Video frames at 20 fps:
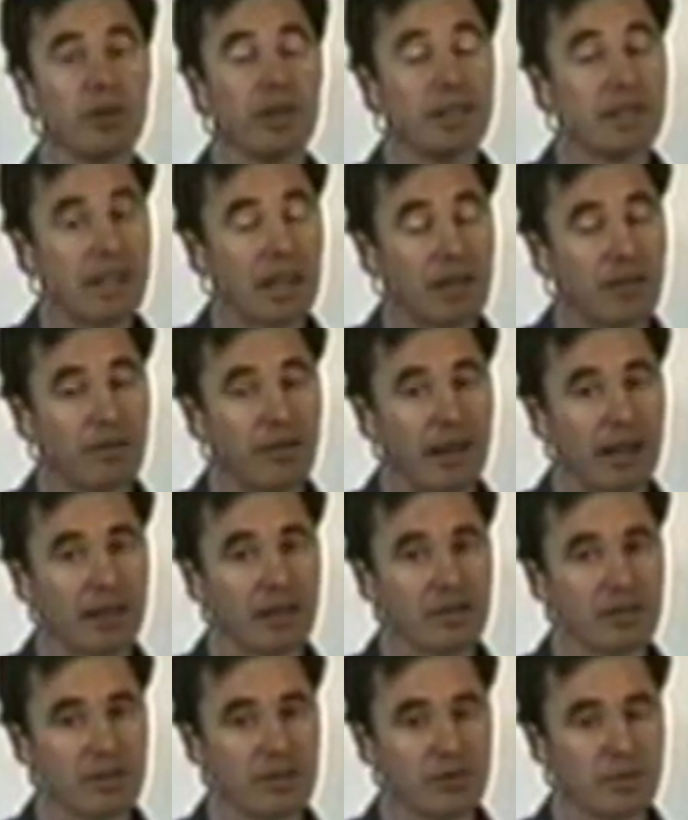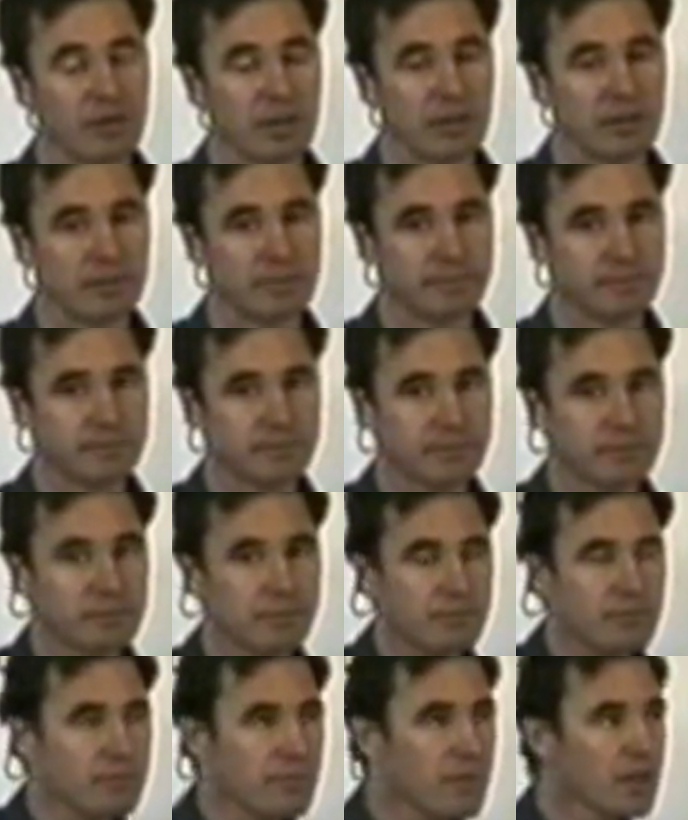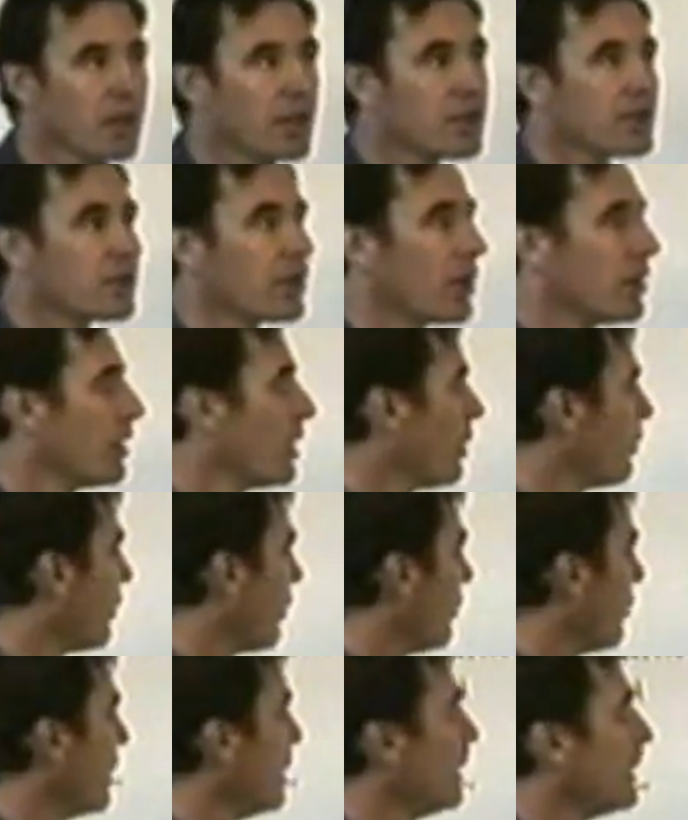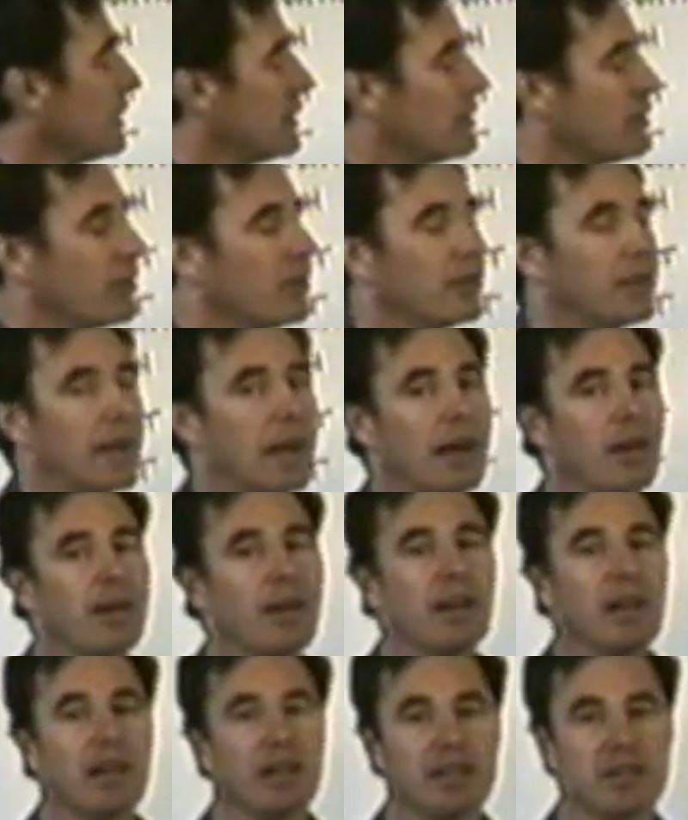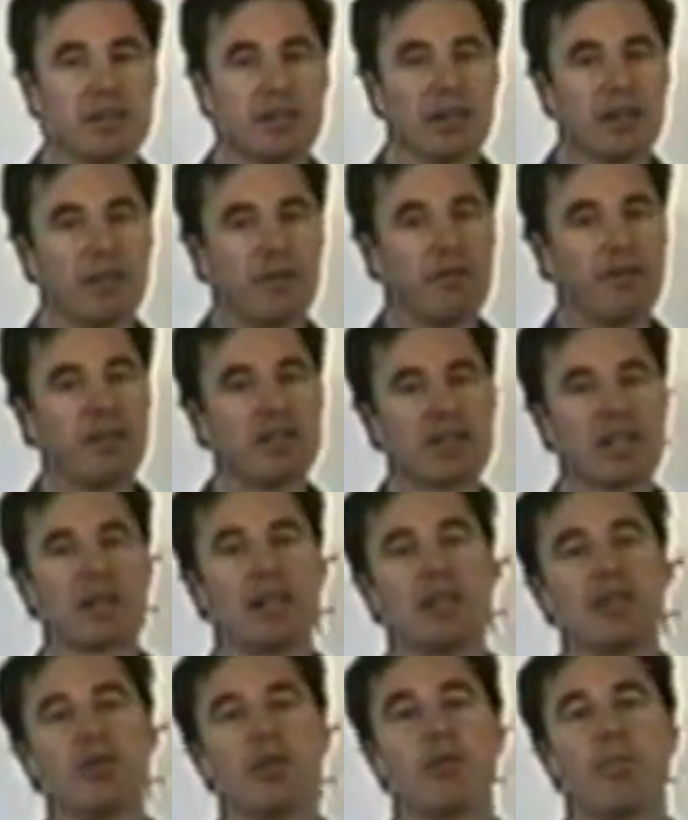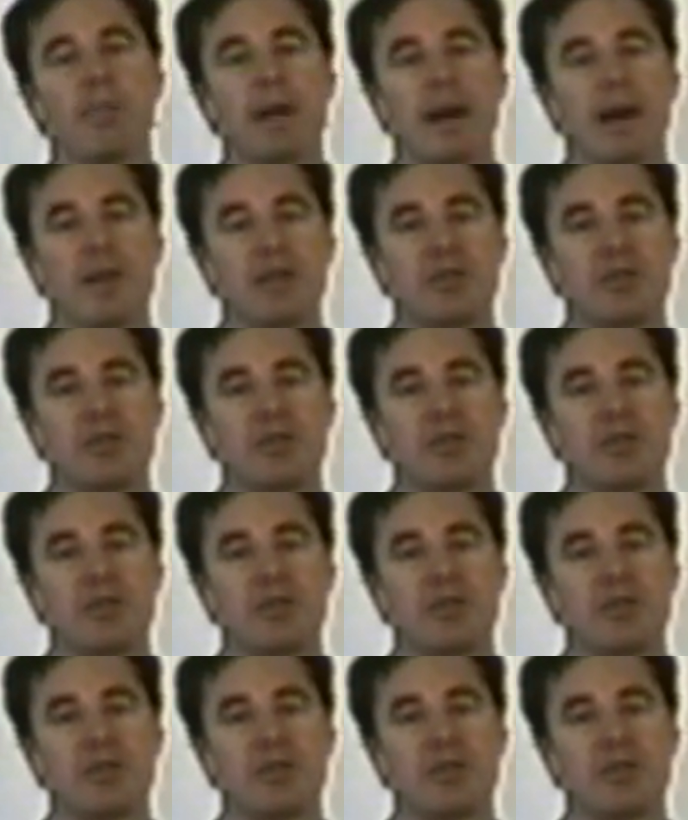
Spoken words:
these other factors as well. So what we need to do now is physically do a power